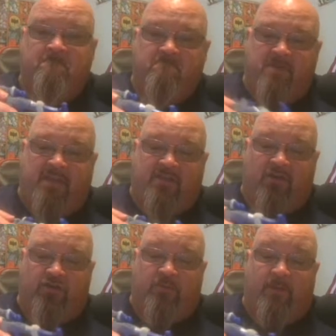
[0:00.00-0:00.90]
Knees
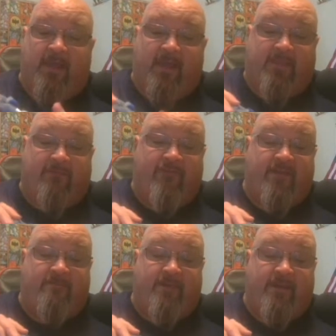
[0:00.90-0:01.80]
aren't too bad. The
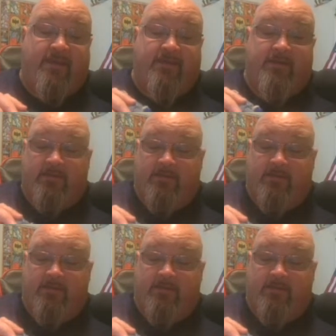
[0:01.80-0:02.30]
feet bend,